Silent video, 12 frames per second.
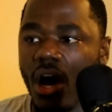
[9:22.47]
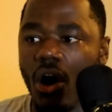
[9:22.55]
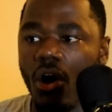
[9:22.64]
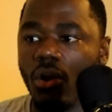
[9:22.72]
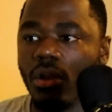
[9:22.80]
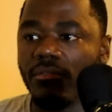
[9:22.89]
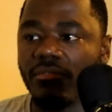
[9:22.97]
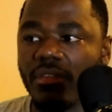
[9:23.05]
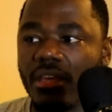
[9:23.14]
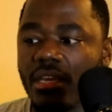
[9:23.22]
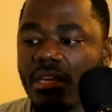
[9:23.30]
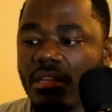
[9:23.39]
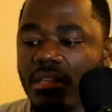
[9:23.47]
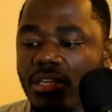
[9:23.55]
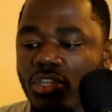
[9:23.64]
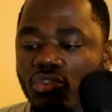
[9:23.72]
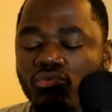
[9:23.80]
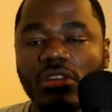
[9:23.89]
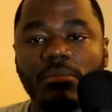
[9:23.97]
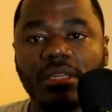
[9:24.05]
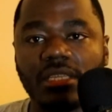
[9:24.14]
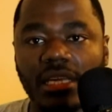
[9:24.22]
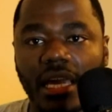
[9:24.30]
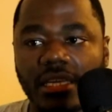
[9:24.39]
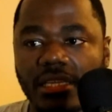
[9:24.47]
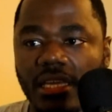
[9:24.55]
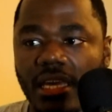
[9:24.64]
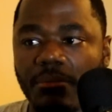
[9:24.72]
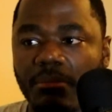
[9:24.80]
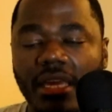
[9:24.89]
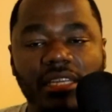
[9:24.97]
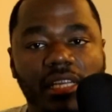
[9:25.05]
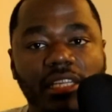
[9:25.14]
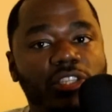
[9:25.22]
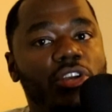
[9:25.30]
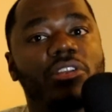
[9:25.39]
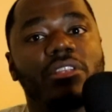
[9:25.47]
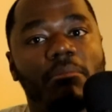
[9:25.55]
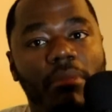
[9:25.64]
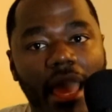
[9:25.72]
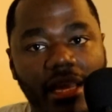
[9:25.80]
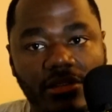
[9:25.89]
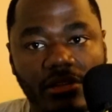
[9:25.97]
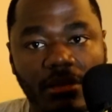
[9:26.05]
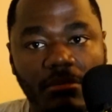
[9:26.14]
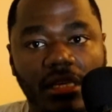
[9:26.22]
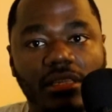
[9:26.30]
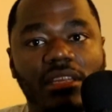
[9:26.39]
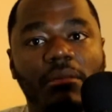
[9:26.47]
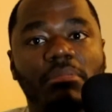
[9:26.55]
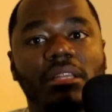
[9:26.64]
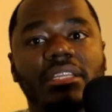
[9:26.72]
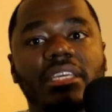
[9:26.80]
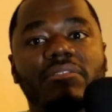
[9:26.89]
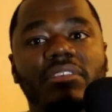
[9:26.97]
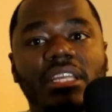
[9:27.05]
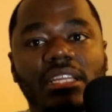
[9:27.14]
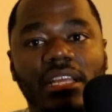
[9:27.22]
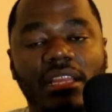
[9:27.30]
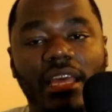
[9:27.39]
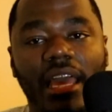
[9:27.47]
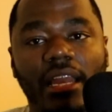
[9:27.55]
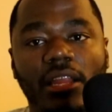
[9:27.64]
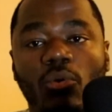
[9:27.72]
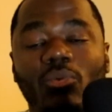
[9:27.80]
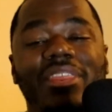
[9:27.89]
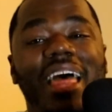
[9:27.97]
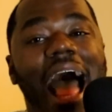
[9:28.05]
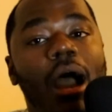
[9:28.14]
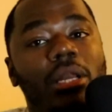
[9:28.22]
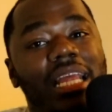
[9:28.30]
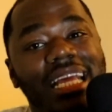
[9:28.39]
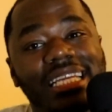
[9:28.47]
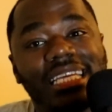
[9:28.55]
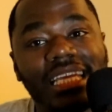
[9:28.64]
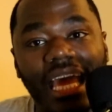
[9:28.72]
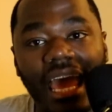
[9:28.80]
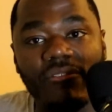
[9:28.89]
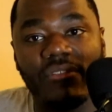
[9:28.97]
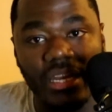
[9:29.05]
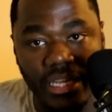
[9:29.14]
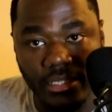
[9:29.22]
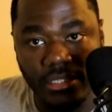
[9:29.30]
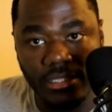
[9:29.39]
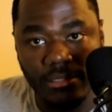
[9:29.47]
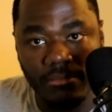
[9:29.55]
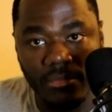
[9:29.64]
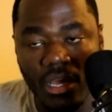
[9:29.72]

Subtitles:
all of the streaming sites, they basically turned their backs on him because they believe he did that without any evidence,